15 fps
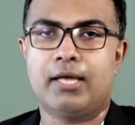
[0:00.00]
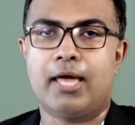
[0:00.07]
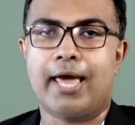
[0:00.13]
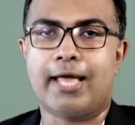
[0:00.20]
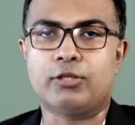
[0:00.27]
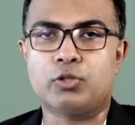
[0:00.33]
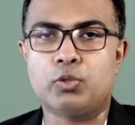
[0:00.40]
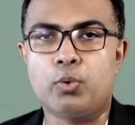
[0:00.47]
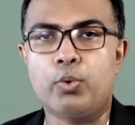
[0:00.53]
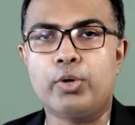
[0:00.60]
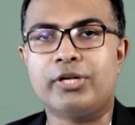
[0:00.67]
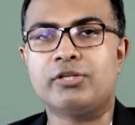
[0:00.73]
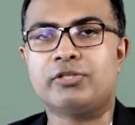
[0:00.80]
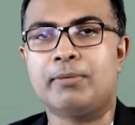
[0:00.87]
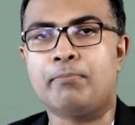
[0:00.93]
And so
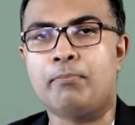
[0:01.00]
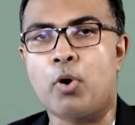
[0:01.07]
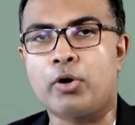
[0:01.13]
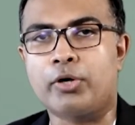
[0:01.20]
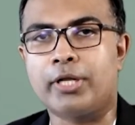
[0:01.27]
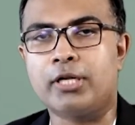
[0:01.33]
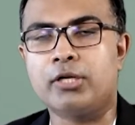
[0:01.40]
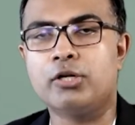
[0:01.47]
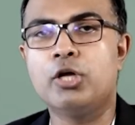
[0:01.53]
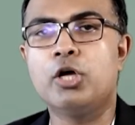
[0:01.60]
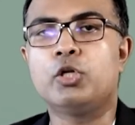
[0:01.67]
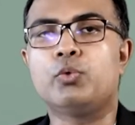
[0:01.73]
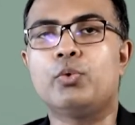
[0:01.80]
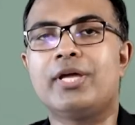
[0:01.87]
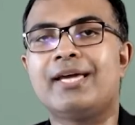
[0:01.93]
it is important
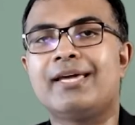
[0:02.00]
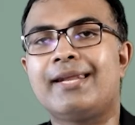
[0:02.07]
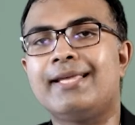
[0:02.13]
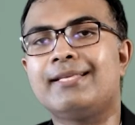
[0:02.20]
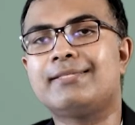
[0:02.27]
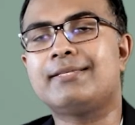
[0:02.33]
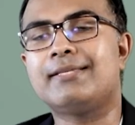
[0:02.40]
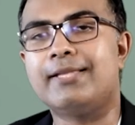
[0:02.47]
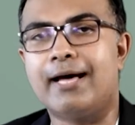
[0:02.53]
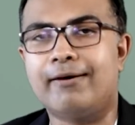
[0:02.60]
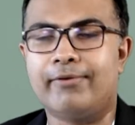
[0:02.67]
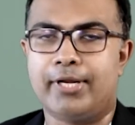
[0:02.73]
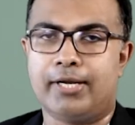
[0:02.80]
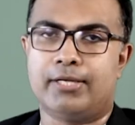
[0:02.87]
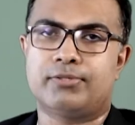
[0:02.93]
to increase the
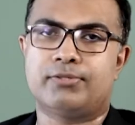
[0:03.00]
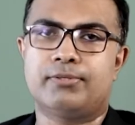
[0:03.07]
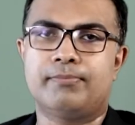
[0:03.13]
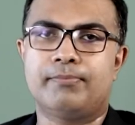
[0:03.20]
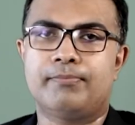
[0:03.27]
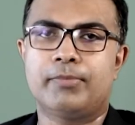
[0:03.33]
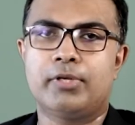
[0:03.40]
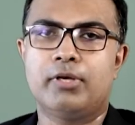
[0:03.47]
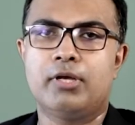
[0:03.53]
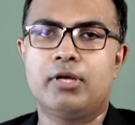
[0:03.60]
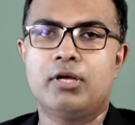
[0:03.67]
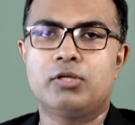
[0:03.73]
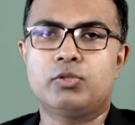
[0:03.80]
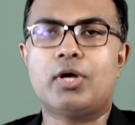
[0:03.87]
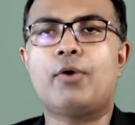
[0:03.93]
awareness.
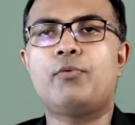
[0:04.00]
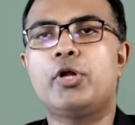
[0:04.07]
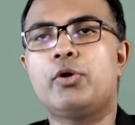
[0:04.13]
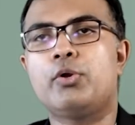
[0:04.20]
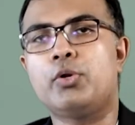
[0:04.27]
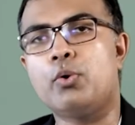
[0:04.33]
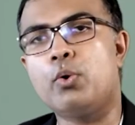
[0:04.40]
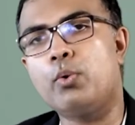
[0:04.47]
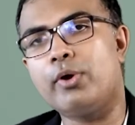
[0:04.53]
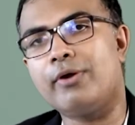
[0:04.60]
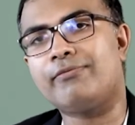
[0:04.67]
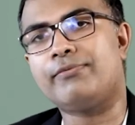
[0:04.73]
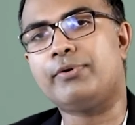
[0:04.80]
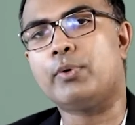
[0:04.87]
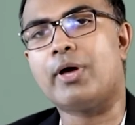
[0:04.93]
So how do you know
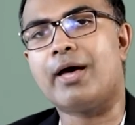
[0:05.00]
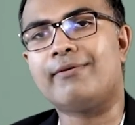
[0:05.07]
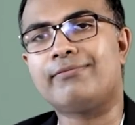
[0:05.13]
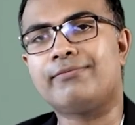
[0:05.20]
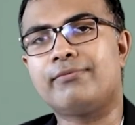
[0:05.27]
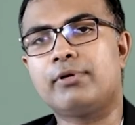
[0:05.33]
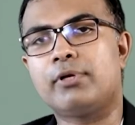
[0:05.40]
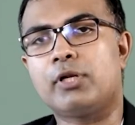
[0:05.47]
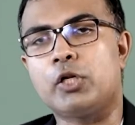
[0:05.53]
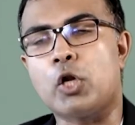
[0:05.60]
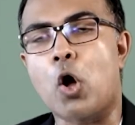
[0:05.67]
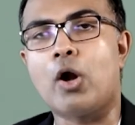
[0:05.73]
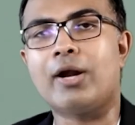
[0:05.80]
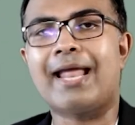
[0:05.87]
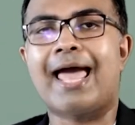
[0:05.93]
if you have
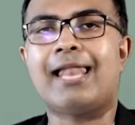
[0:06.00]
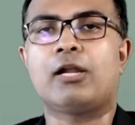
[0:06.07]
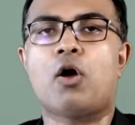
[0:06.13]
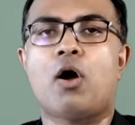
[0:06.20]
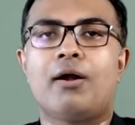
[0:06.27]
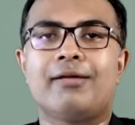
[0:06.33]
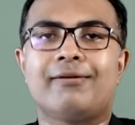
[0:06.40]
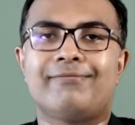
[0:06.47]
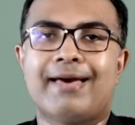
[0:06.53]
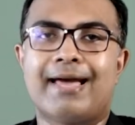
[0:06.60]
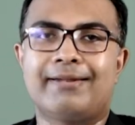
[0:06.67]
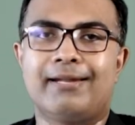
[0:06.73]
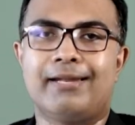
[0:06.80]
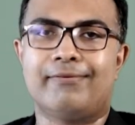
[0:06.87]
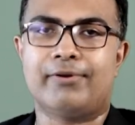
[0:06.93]
non-alcoholic
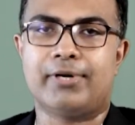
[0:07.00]
fatty liver